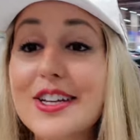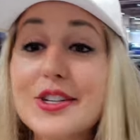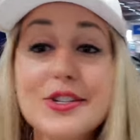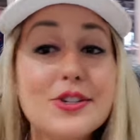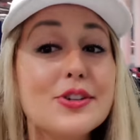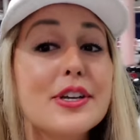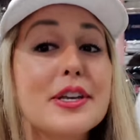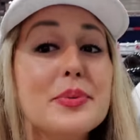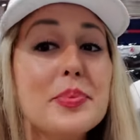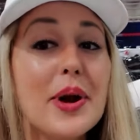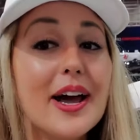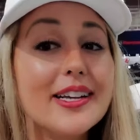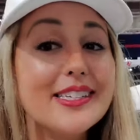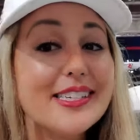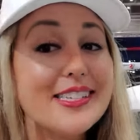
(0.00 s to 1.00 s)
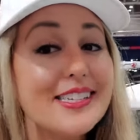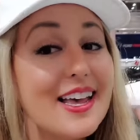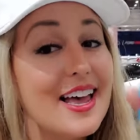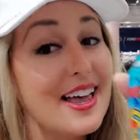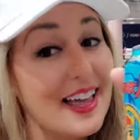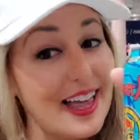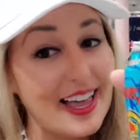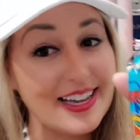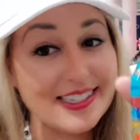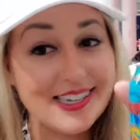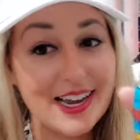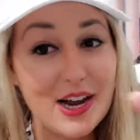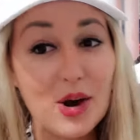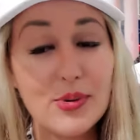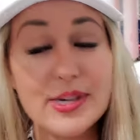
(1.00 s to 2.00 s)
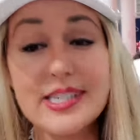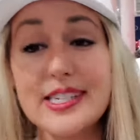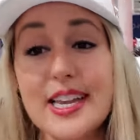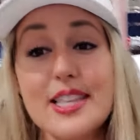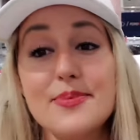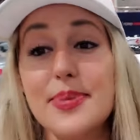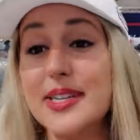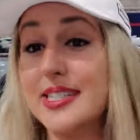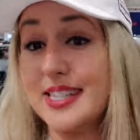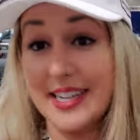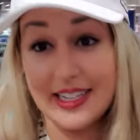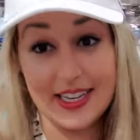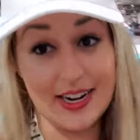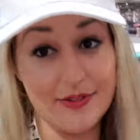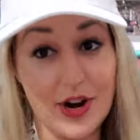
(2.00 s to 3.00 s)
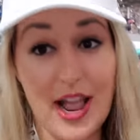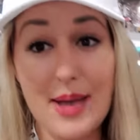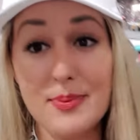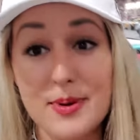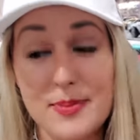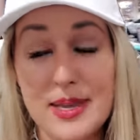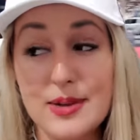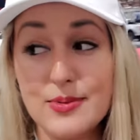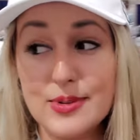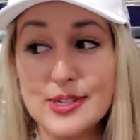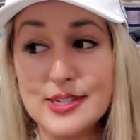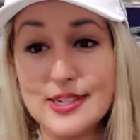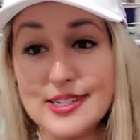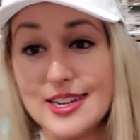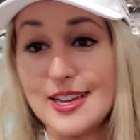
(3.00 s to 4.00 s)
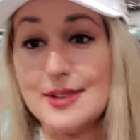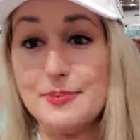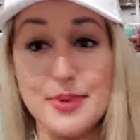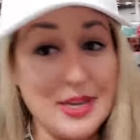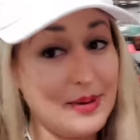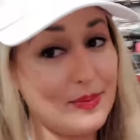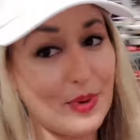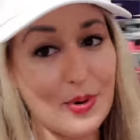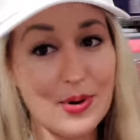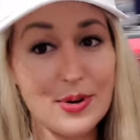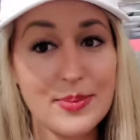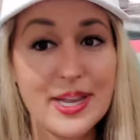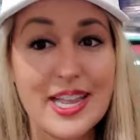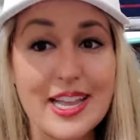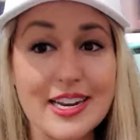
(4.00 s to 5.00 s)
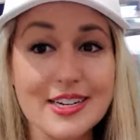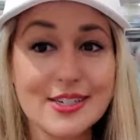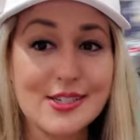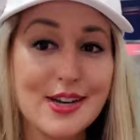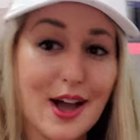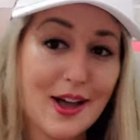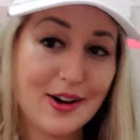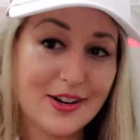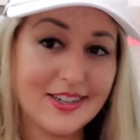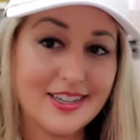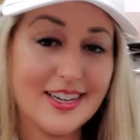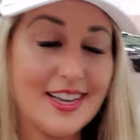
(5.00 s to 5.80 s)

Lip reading: Shook Enterprises. As I always say, the best thing that ever happened to me was being born a mechanic's daughter